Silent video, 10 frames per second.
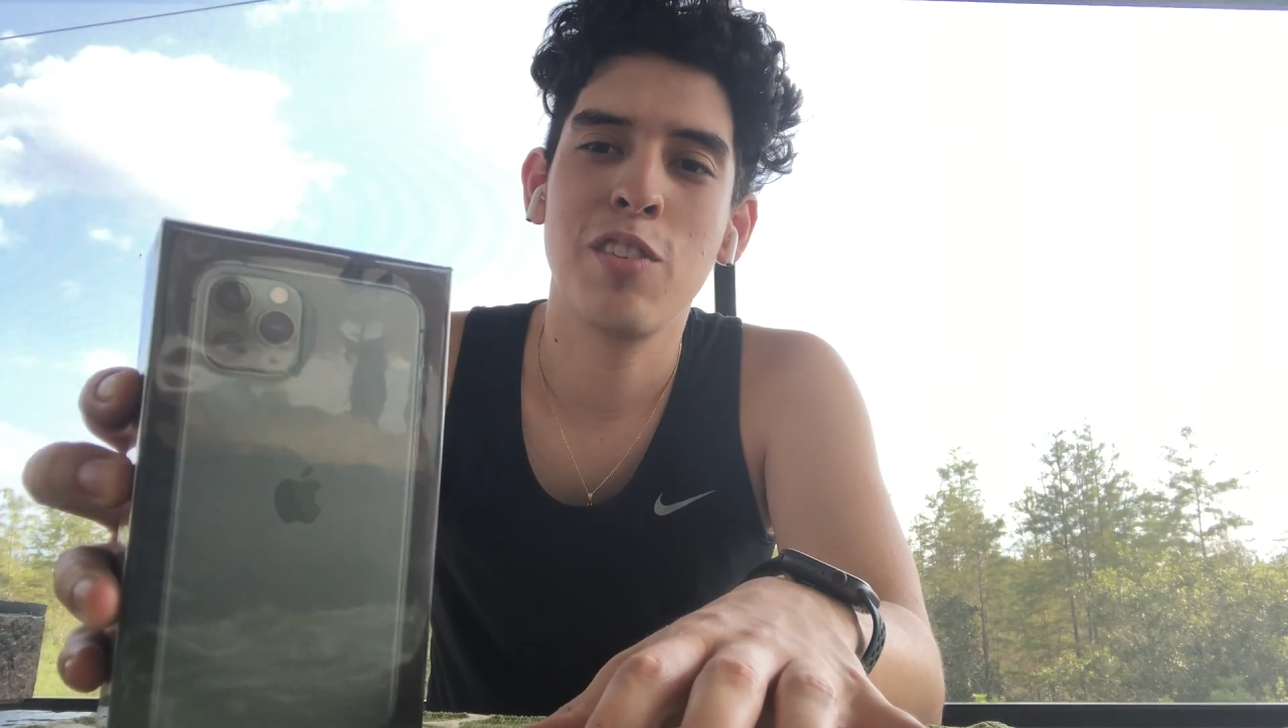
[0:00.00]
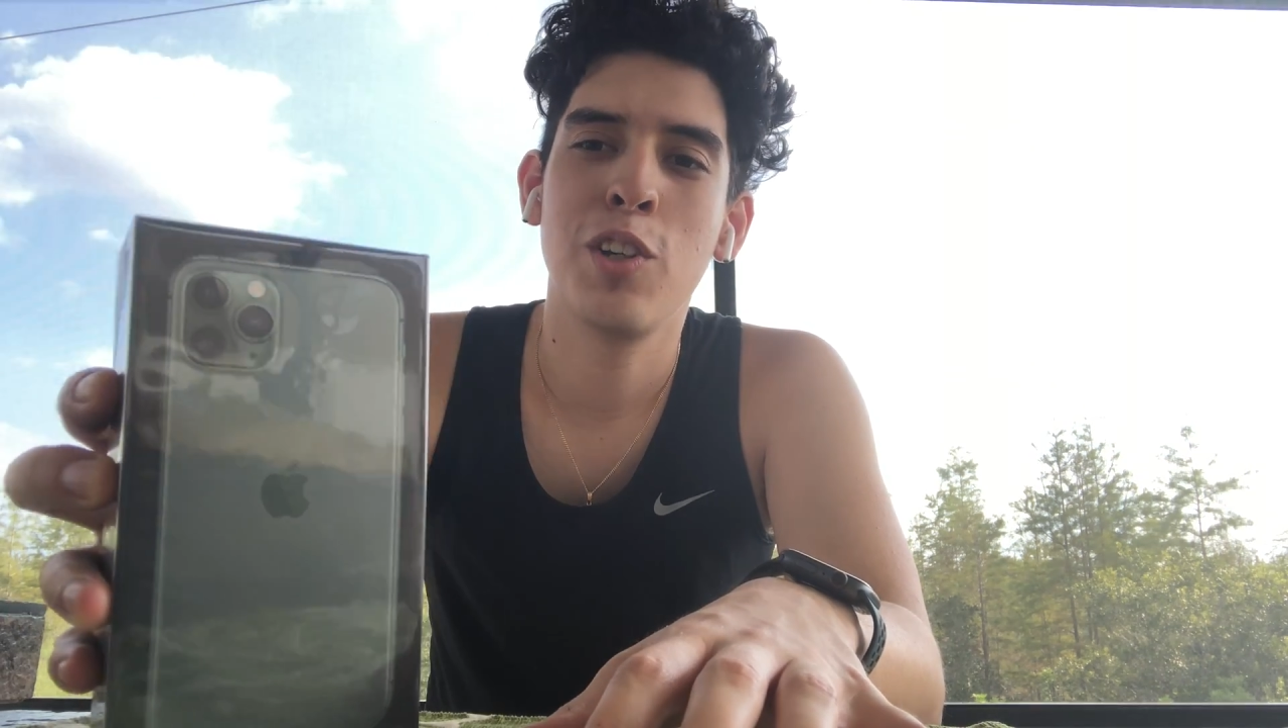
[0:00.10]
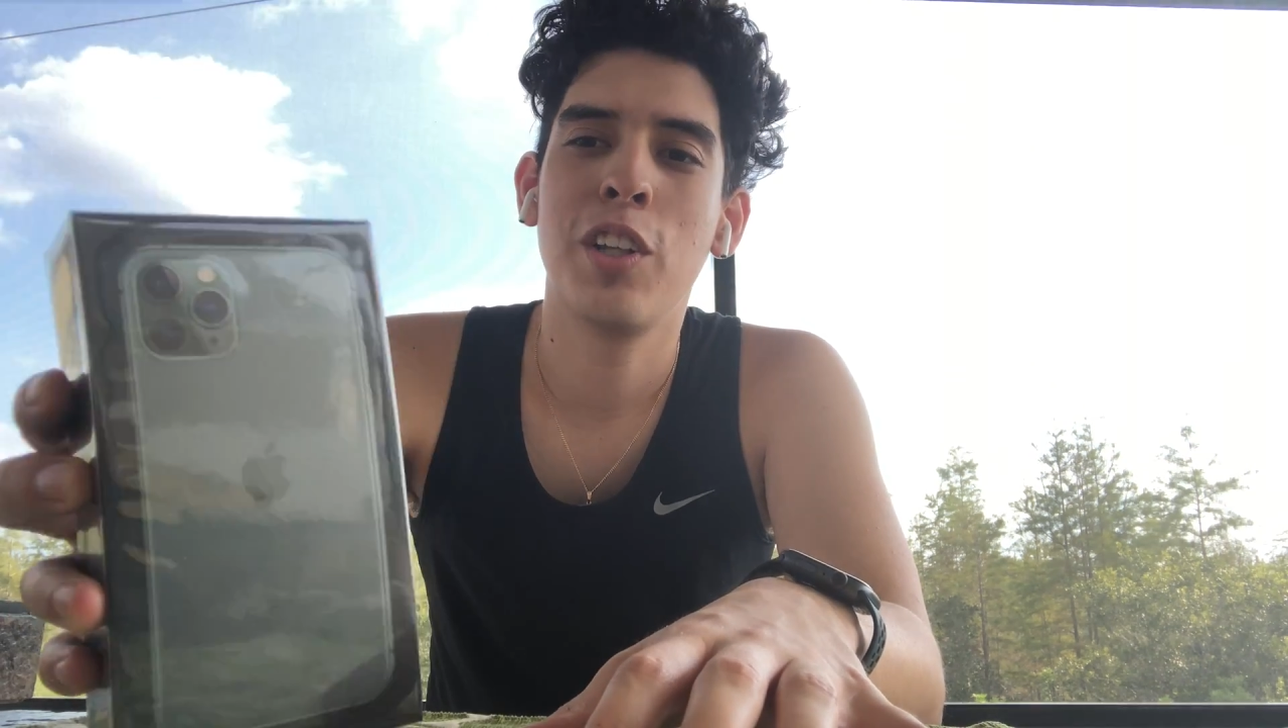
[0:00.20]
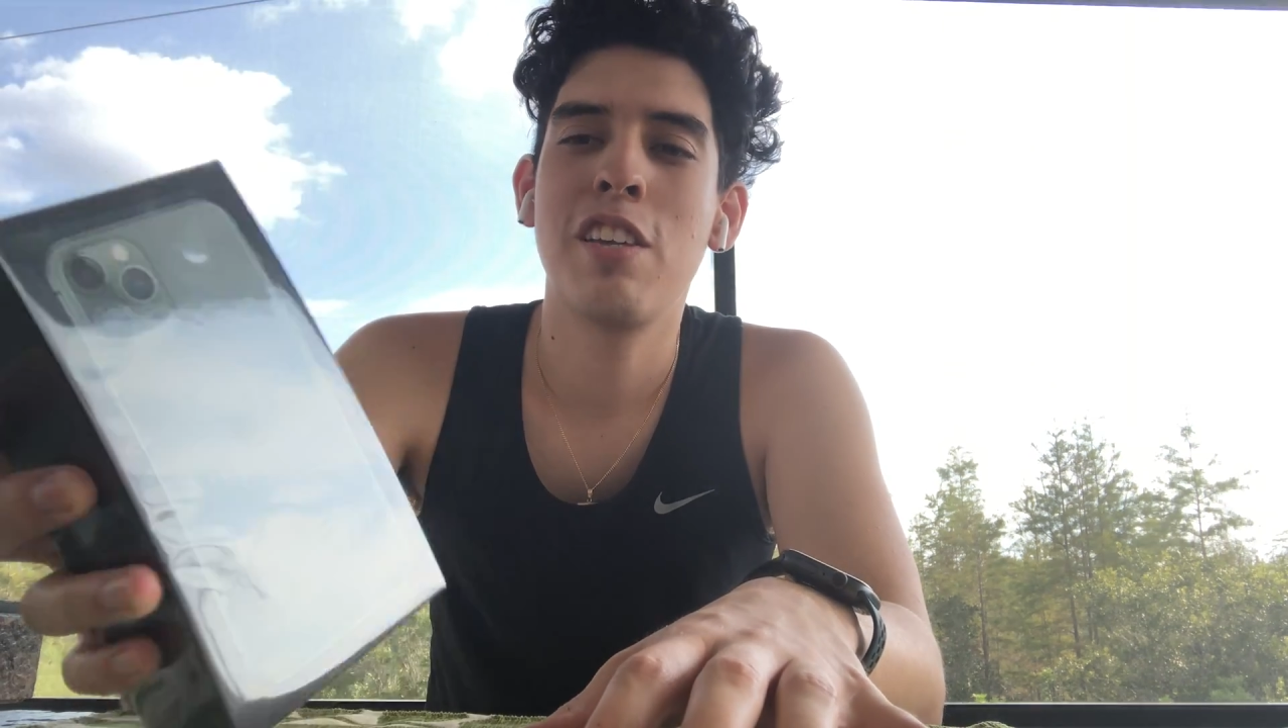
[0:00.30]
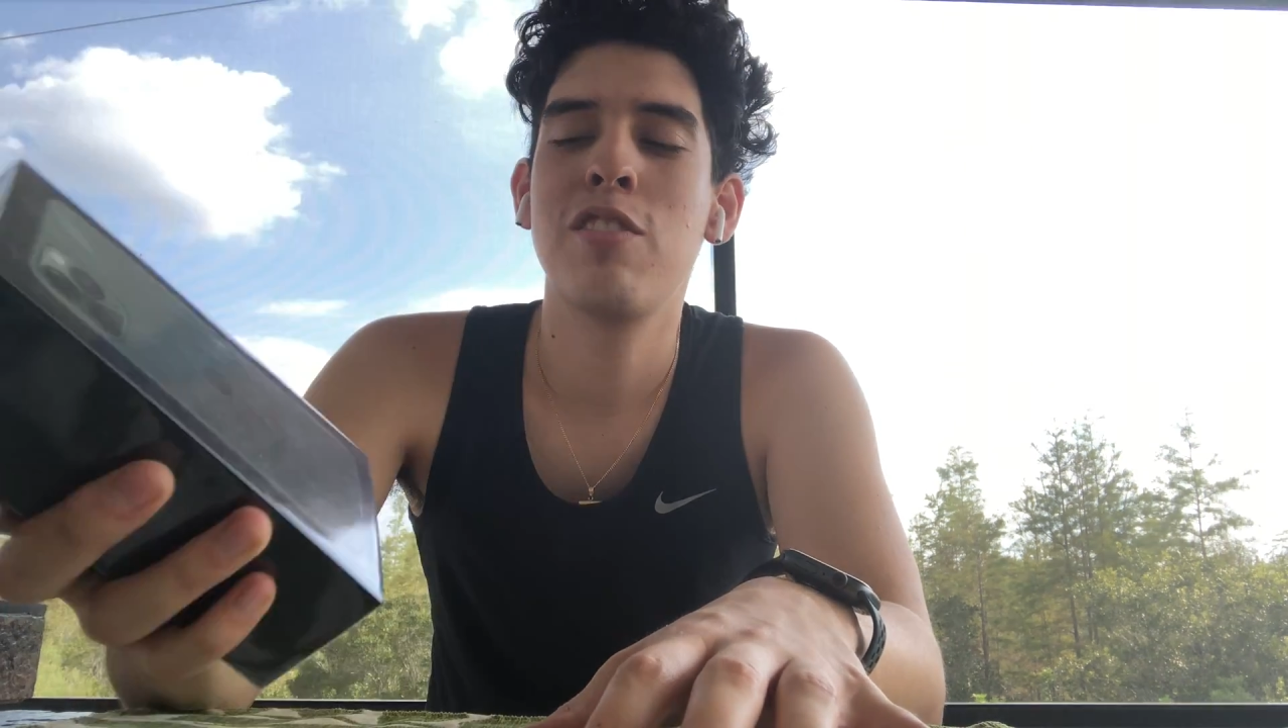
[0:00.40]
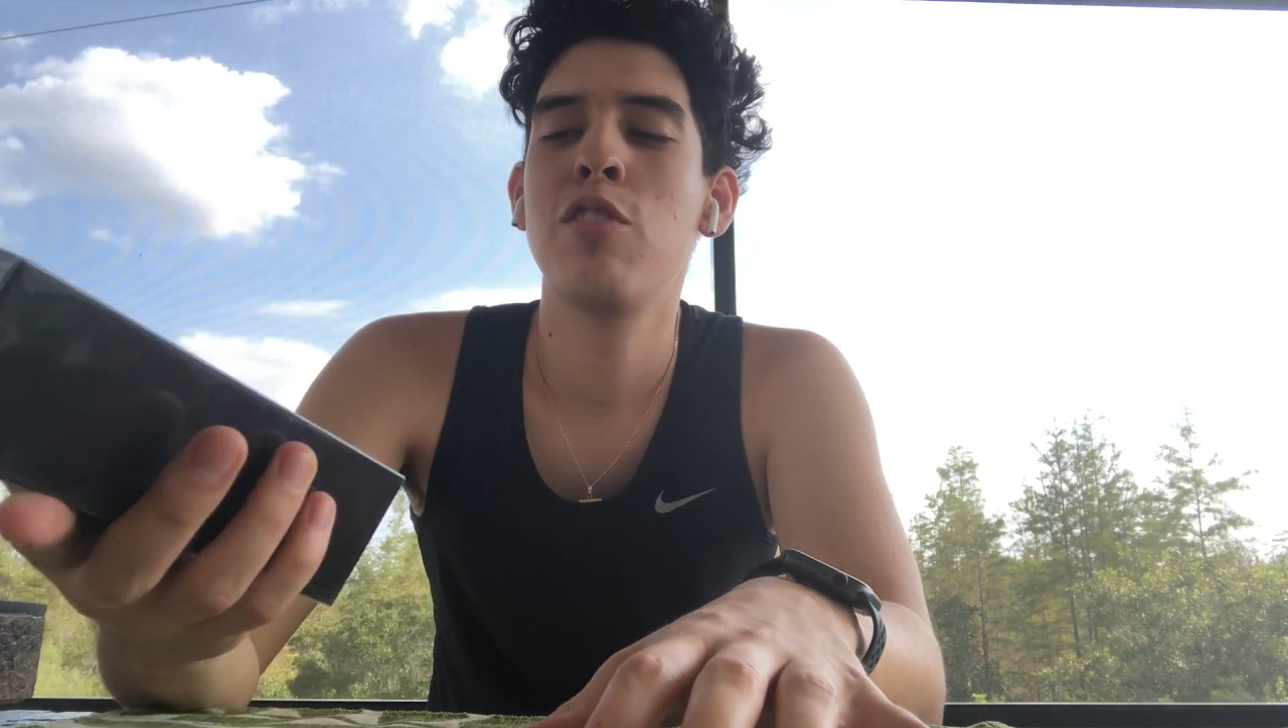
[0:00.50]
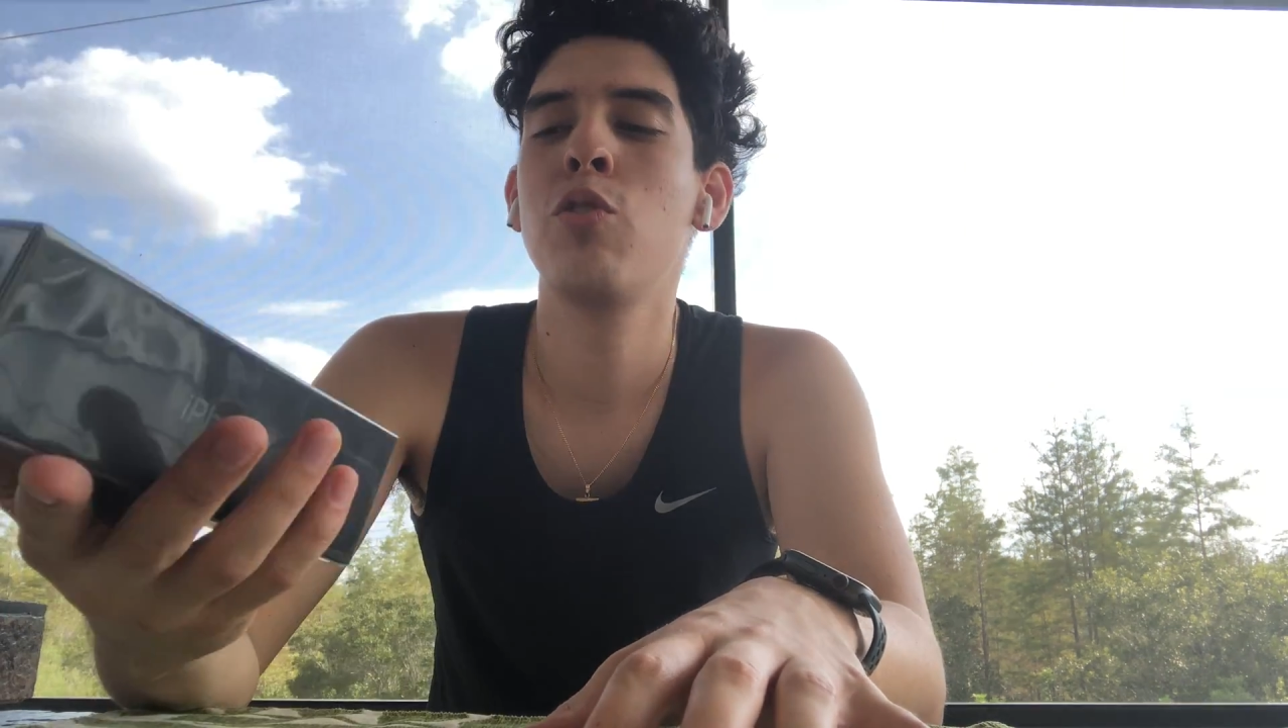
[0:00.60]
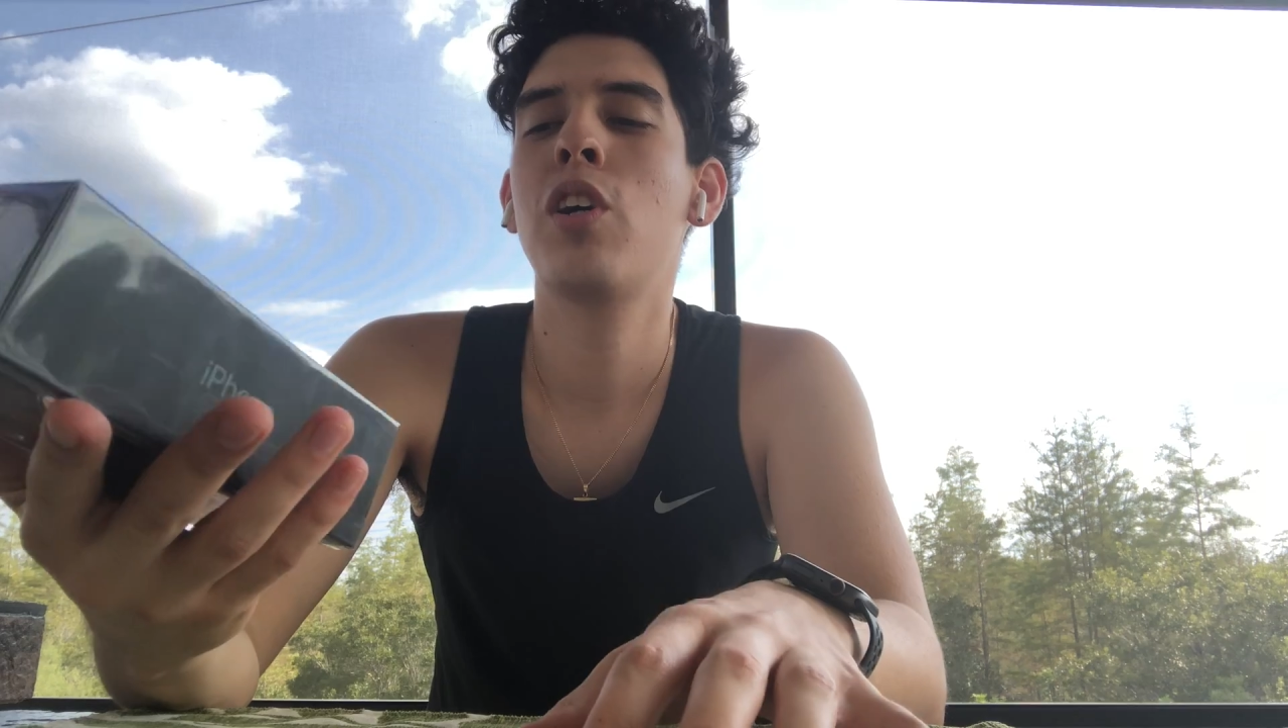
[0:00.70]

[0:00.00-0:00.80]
you know, that's the new